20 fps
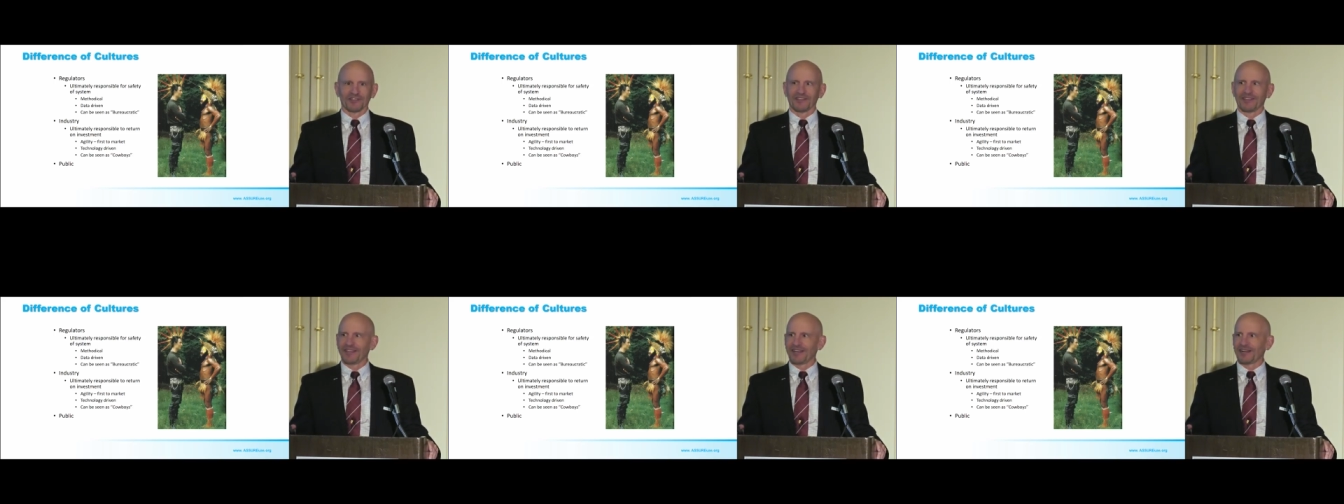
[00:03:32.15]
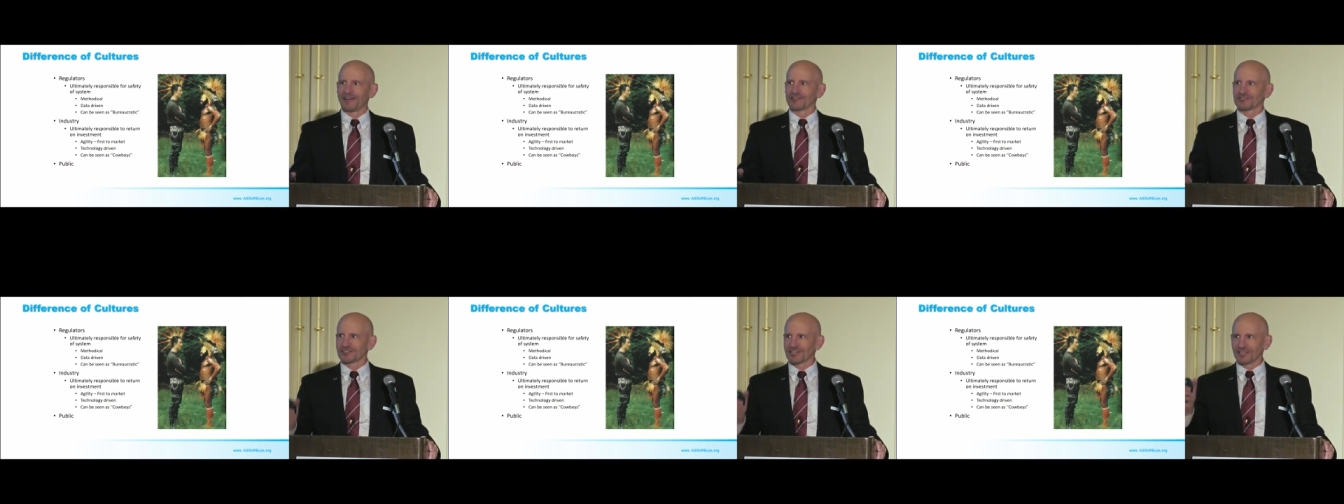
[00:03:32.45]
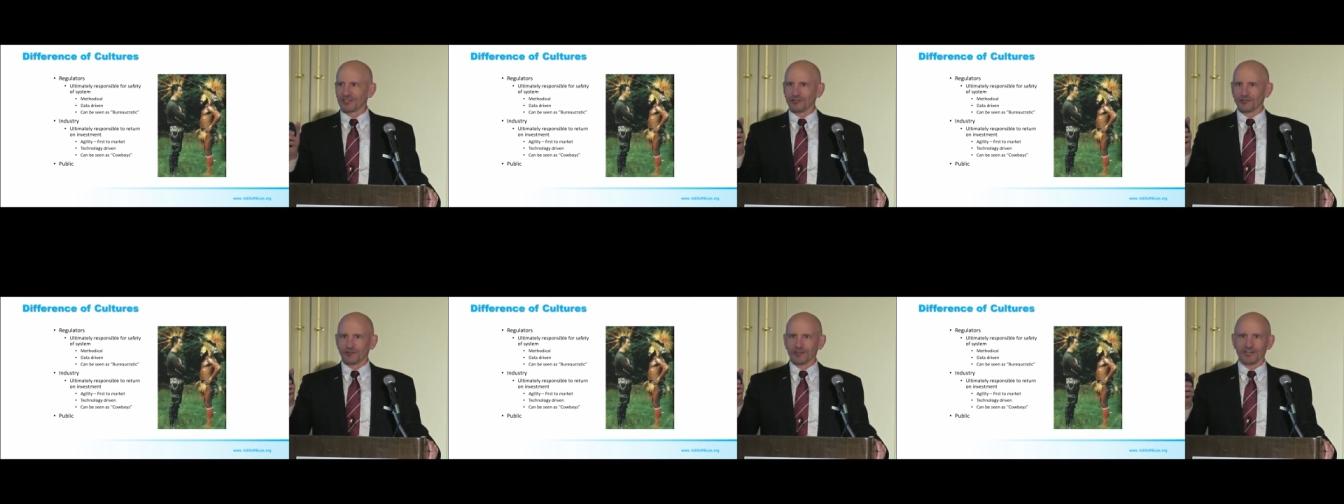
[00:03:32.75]
And then I'll
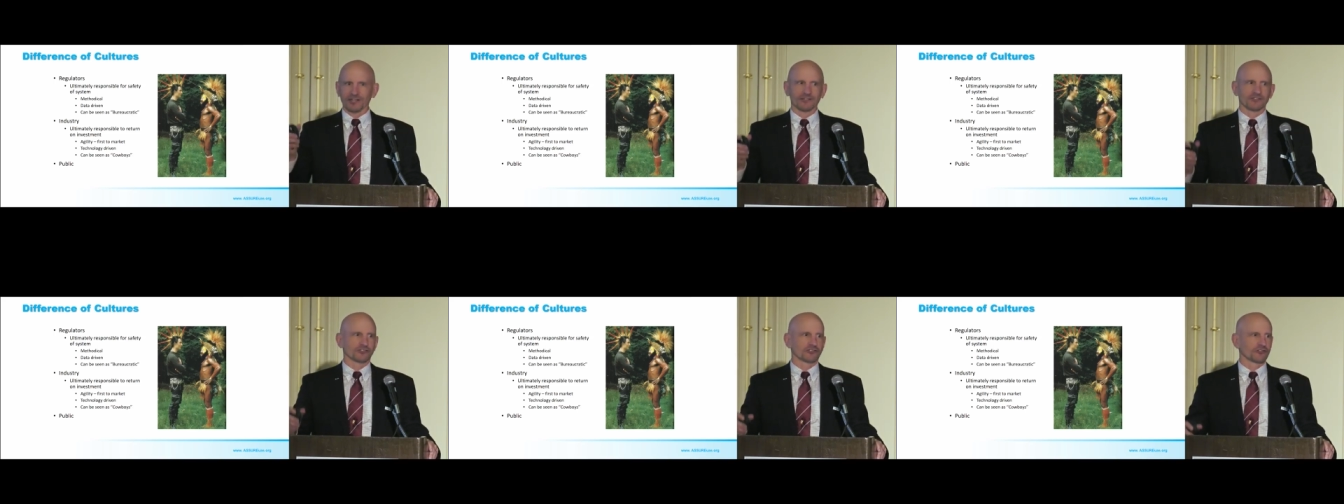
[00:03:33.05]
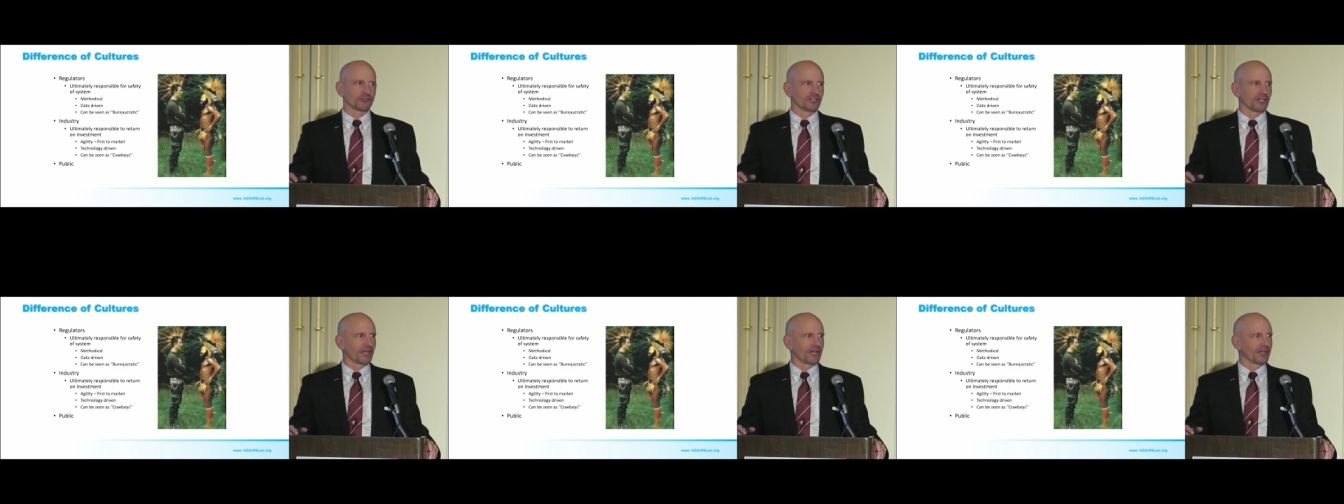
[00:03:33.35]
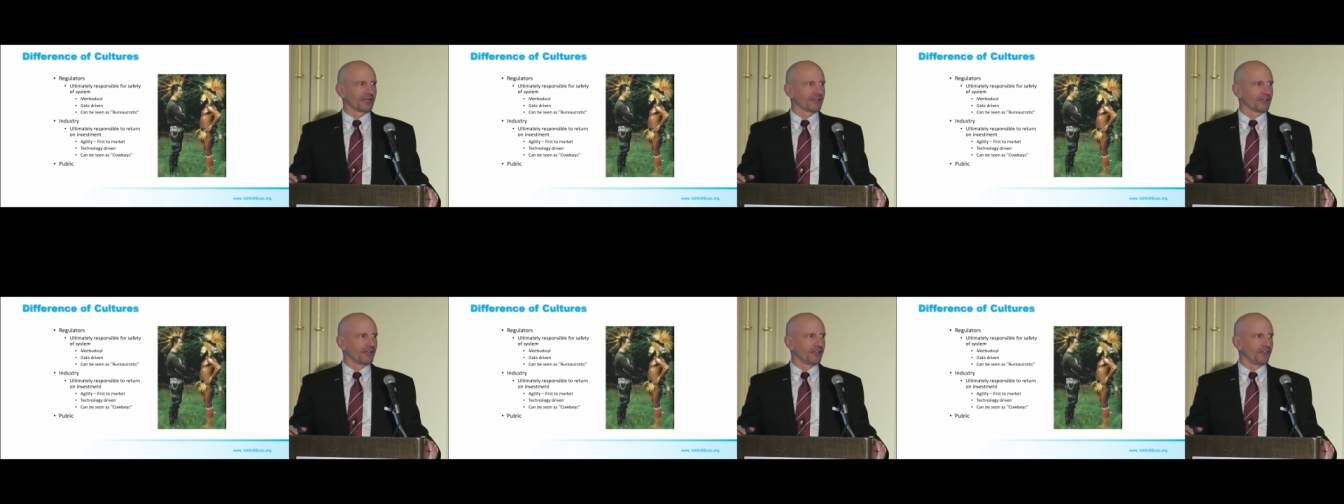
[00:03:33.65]
say, you're an industry
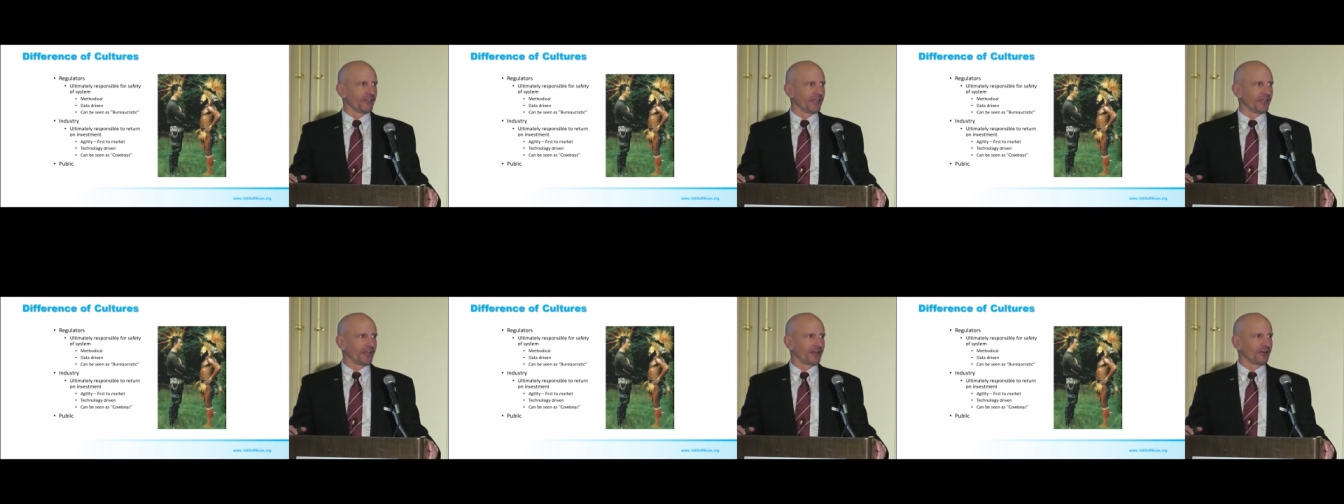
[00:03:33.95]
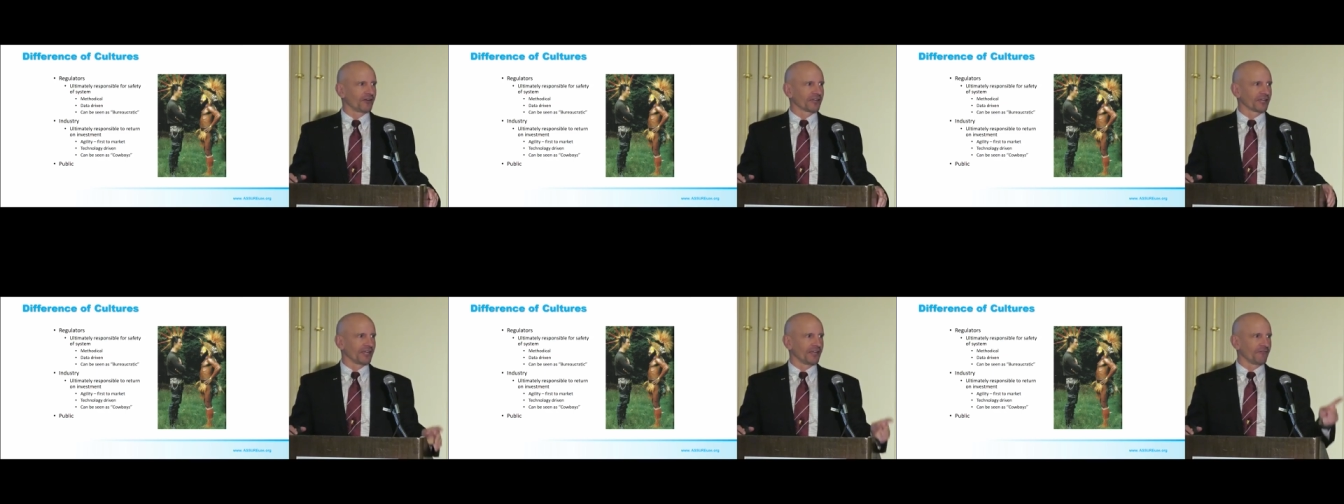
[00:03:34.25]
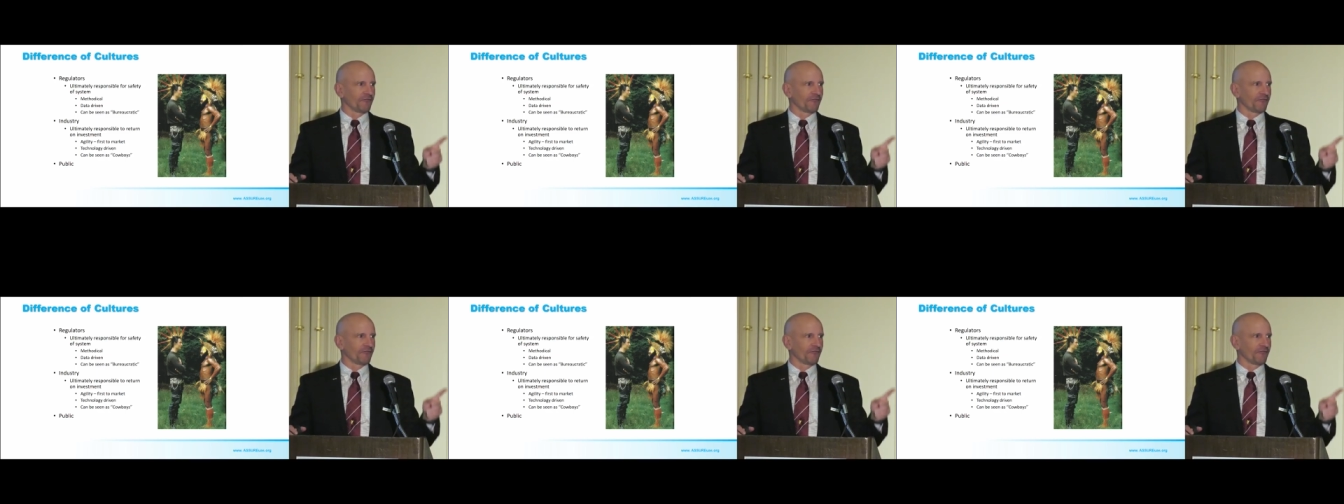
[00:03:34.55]
guy. And then I'll